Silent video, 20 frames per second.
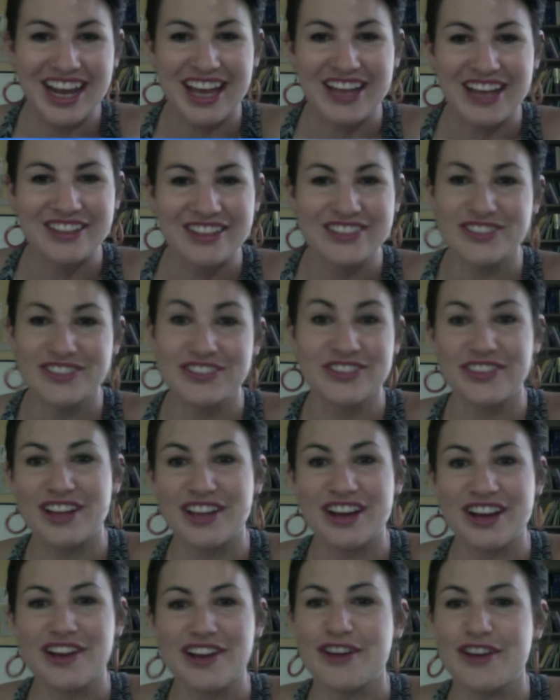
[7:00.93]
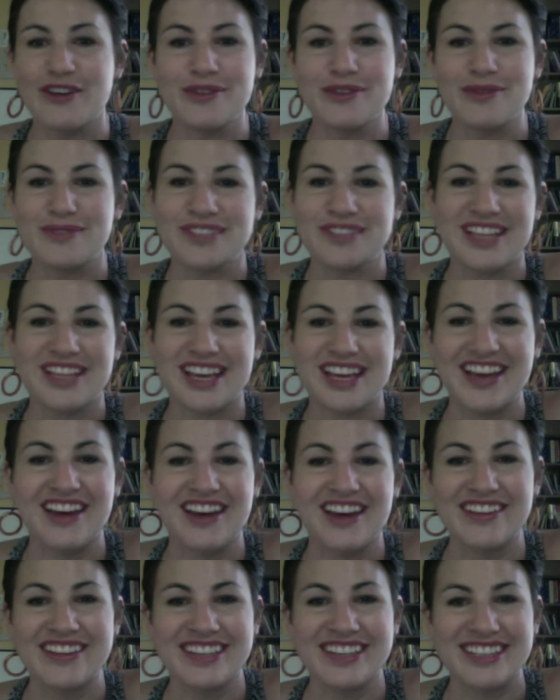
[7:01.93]
Sherlock Holmes, like
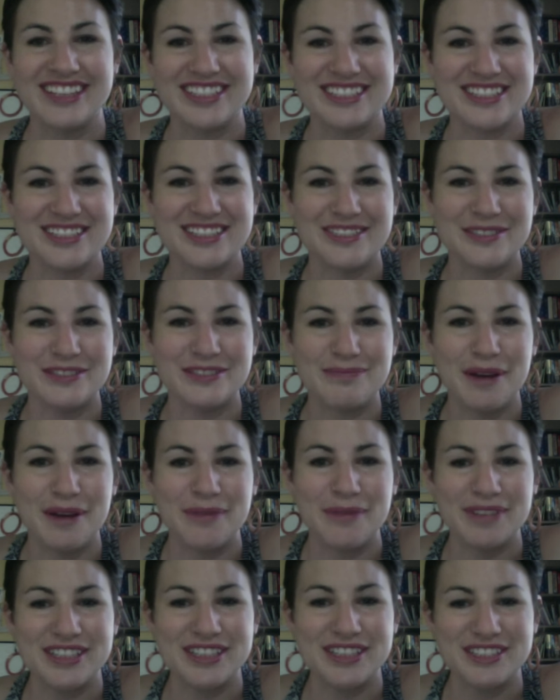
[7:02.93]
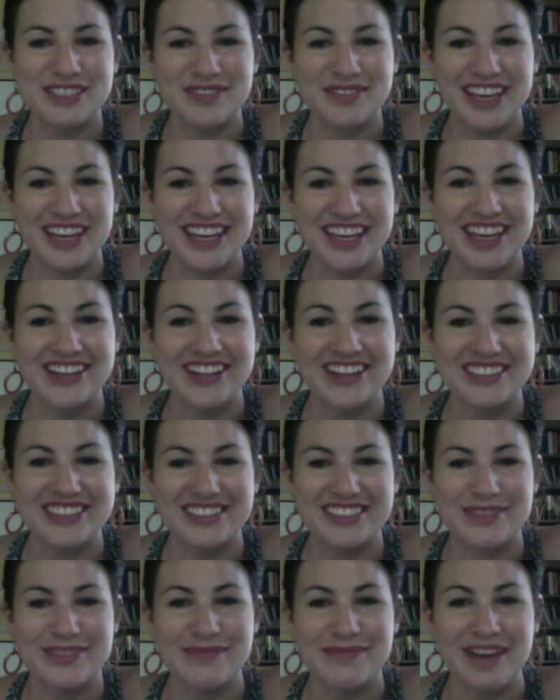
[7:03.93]
all these public domain
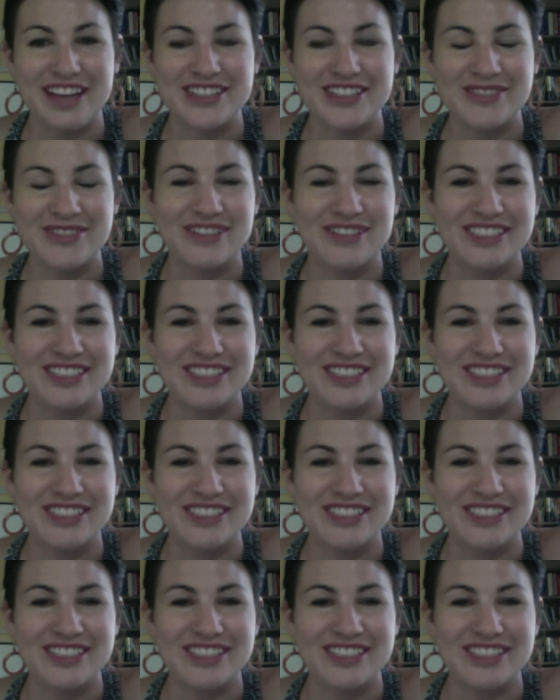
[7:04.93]
characters, mash them all